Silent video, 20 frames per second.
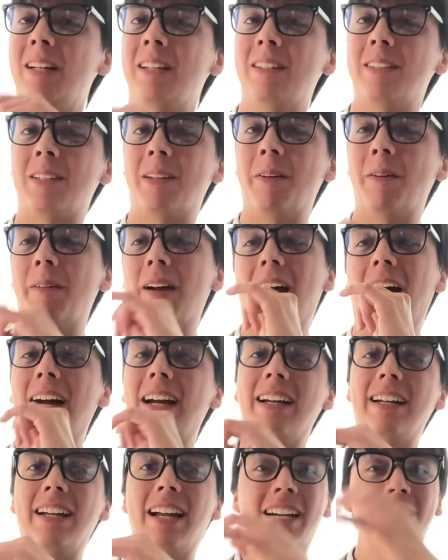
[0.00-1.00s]
So
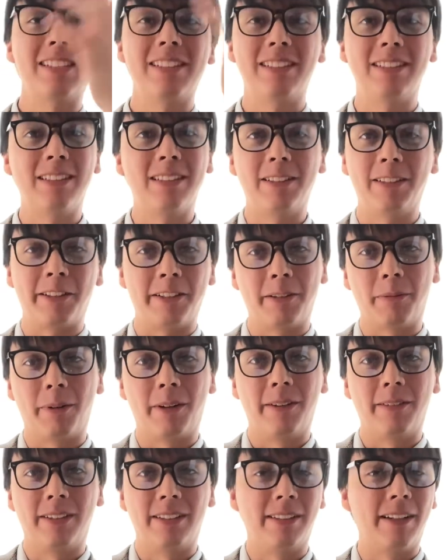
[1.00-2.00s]
I actually
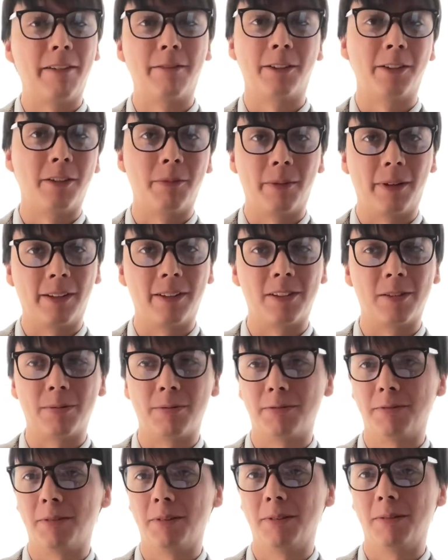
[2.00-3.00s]
never heard about this
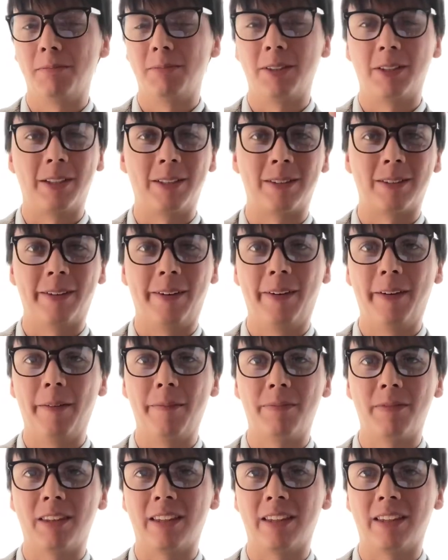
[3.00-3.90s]
before until I saw it.